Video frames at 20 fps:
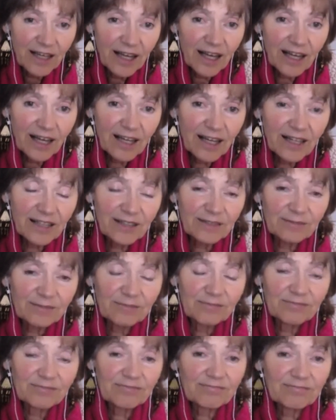
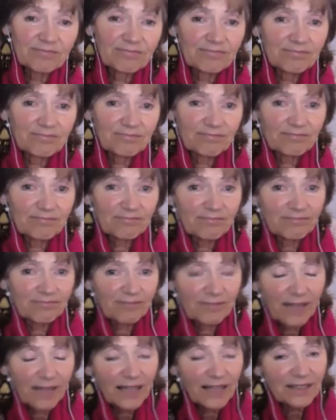And
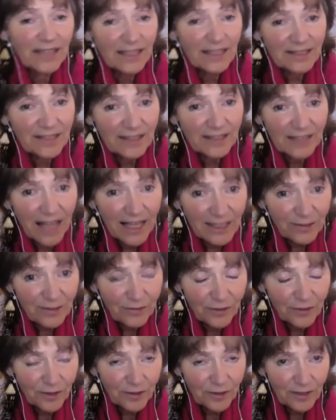yes, the last
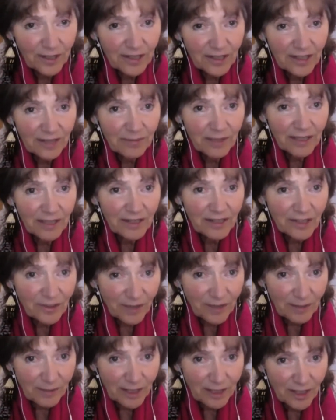few years have been
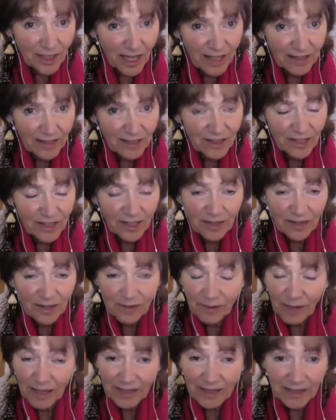extremely challenging, and
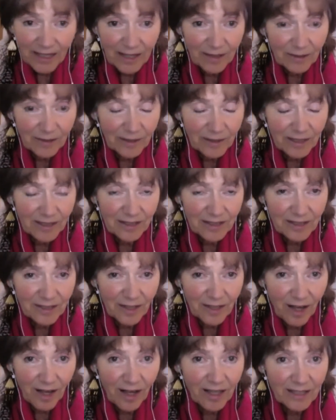right now it is
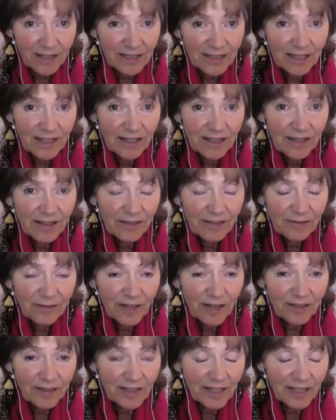not
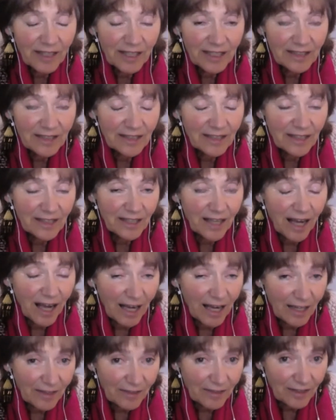very easy
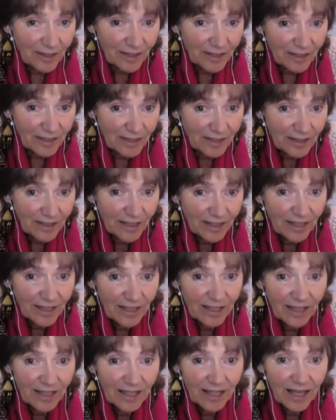either.
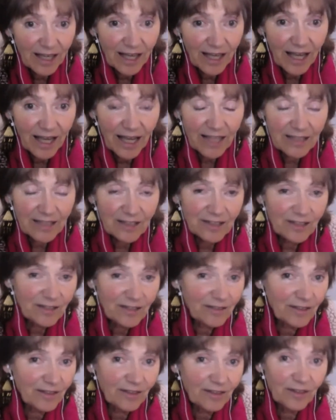As
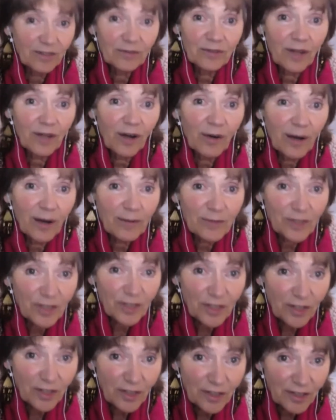you know, I'm
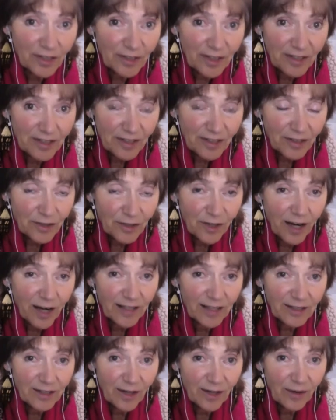sure there's a
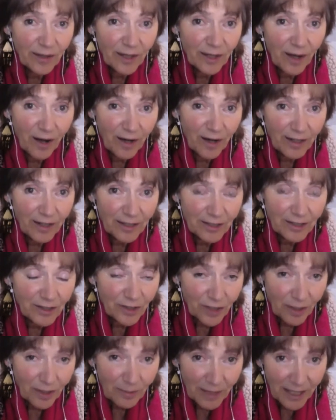trial going on in
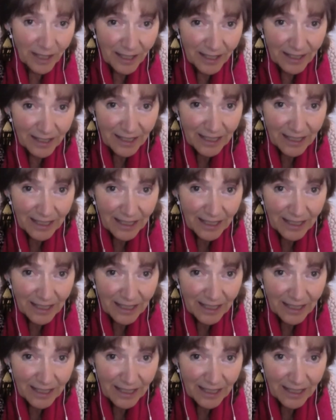Germany.